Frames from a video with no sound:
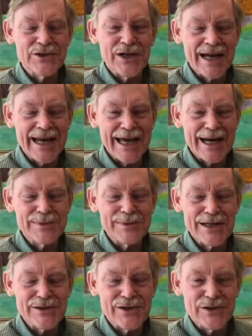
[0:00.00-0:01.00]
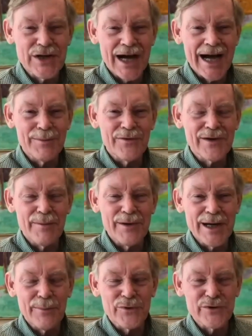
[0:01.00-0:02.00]
John Adams has the job of coming
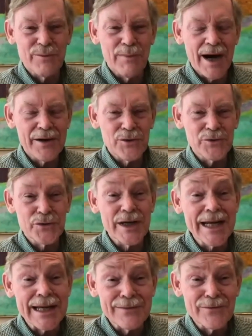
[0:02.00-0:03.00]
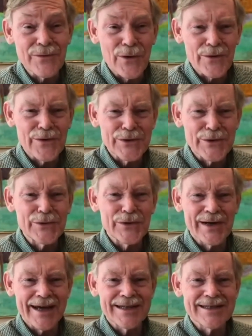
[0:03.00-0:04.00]
up with a model treaty for the new
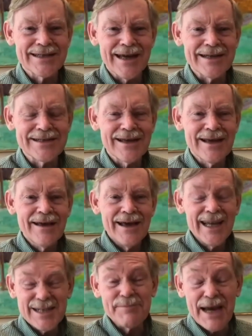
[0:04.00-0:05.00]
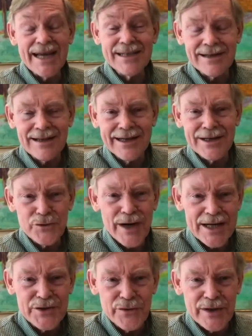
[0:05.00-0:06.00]
United States. It's basically a
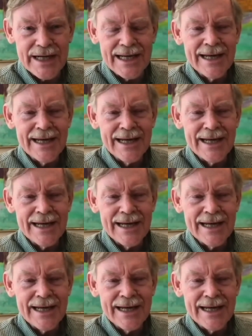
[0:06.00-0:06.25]
trade treaty.